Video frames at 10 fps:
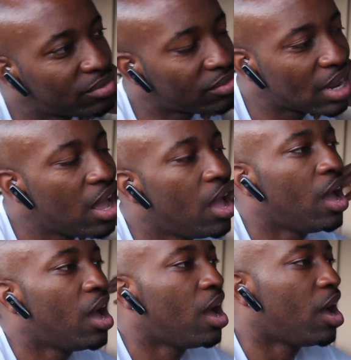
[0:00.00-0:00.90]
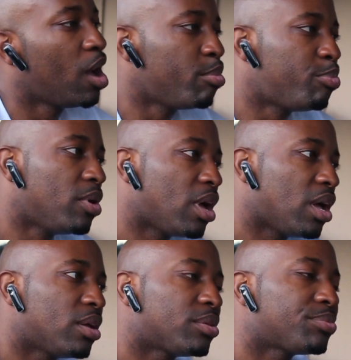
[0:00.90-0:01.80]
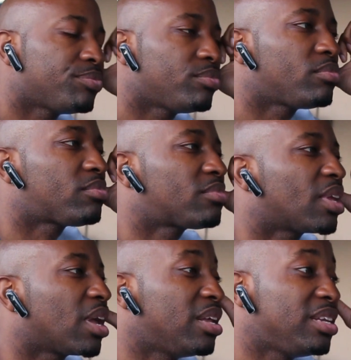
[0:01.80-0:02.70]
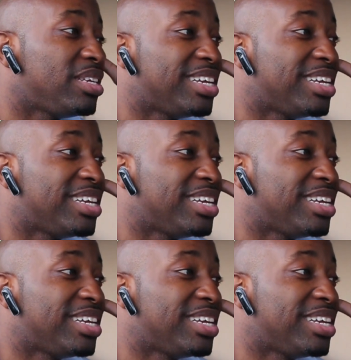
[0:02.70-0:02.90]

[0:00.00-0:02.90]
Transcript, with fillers: I'm not saying Jose is not a great father. I'm just saying from what I see from.